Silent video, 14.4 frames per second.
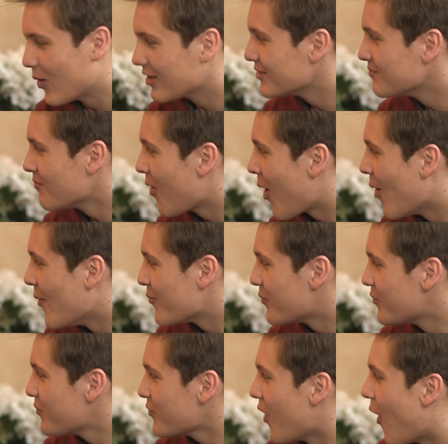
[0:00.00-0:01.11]
back and breathe
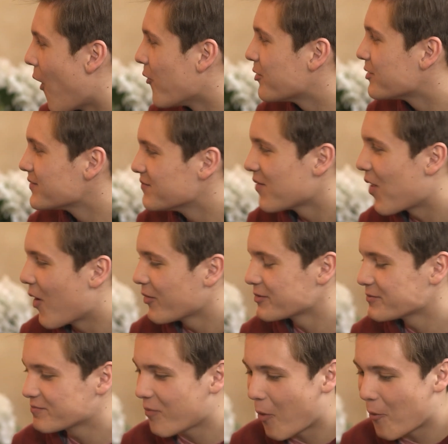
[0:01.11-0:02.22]
again and sort of live,
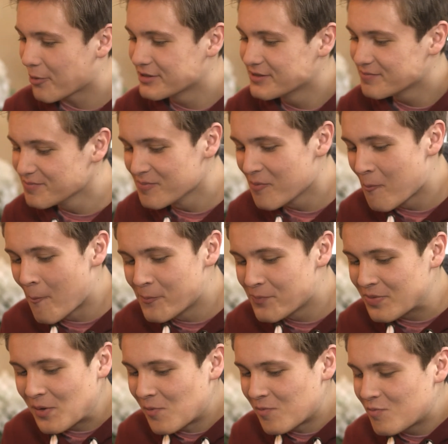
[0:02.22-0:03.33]
instead of
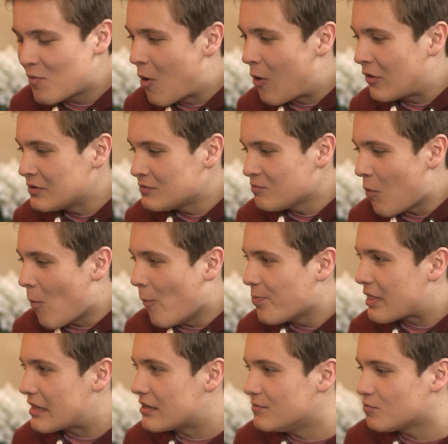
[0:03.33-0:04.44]
it controlling
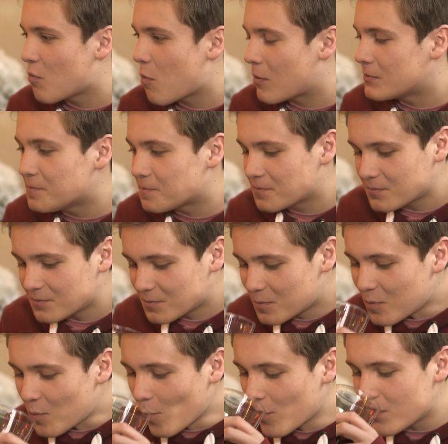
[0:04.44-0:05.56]
us and
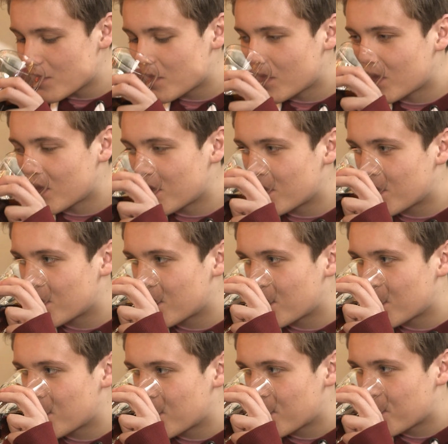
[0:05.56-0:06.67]
leading where we went with our
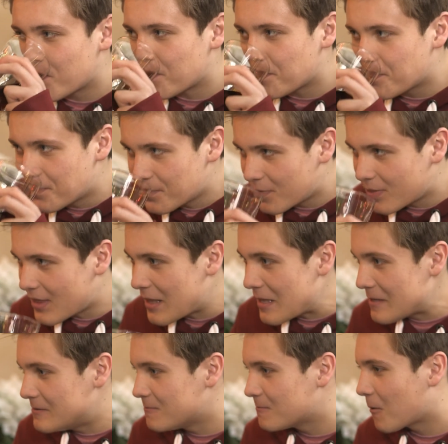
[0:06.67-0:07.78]
lives.
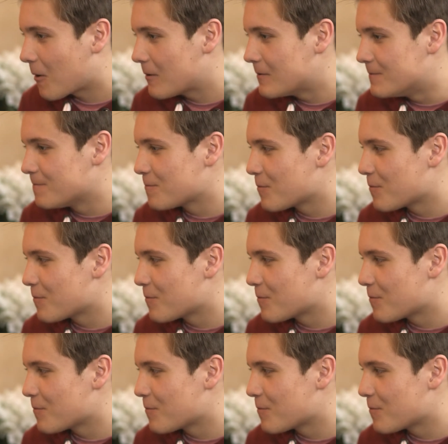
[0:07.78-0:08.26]
I think